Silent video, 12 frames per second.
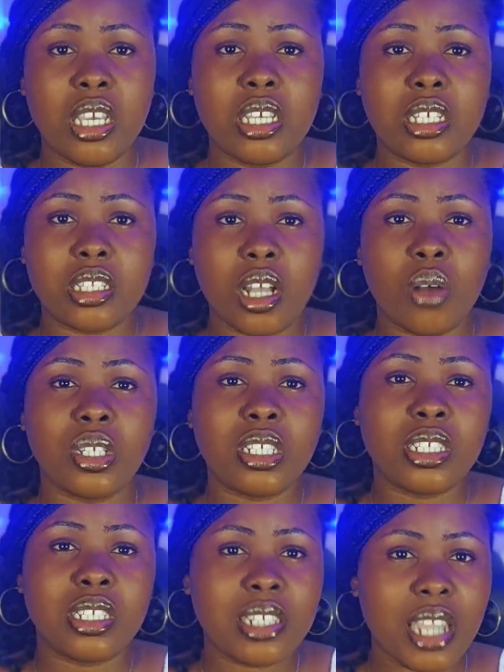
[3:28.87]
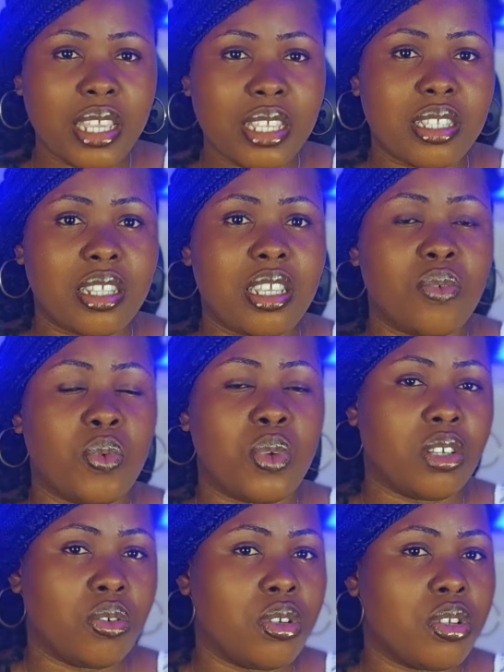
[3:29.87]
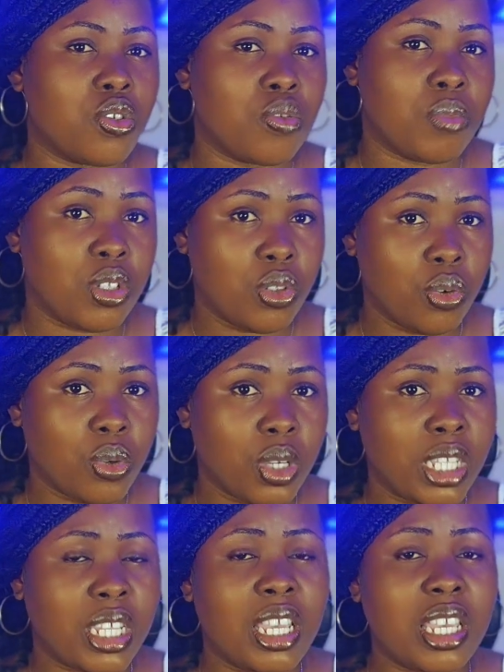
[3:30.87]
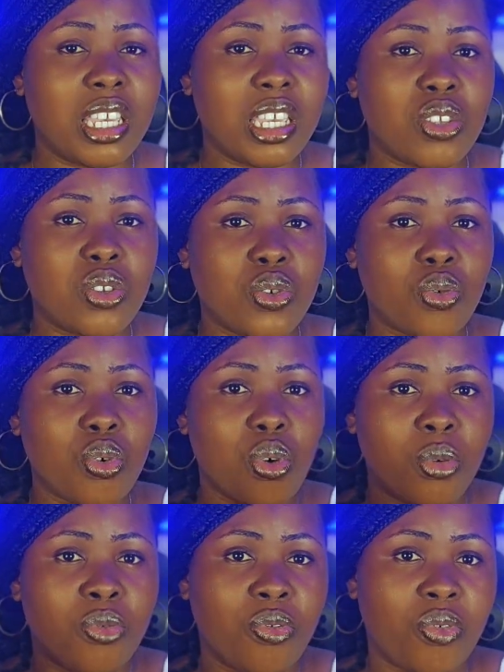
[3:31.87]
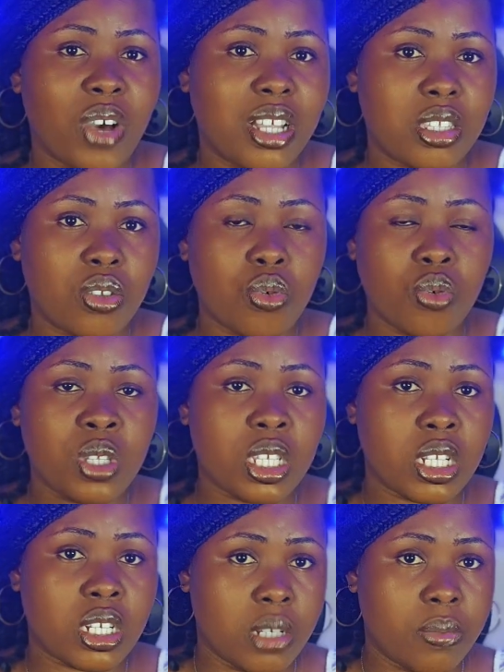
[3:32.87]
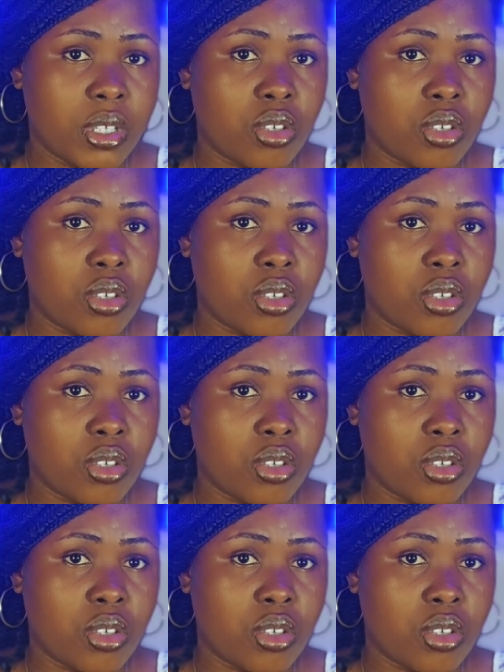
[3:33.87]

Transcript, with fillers: now the next thing we are going to be doing is to convert those scripts,